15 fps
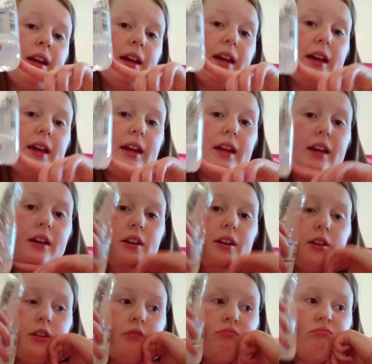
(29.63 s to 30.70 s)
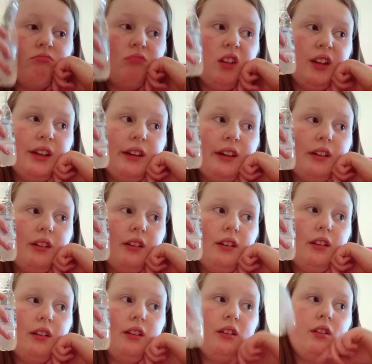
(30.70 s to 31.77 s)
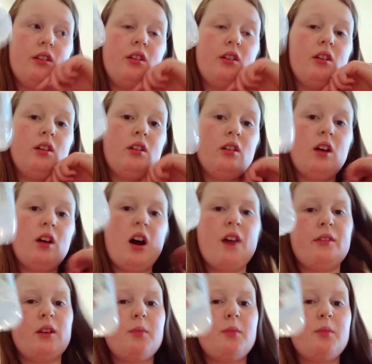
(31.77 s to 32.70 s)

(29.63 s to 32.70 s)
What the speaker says: in like half a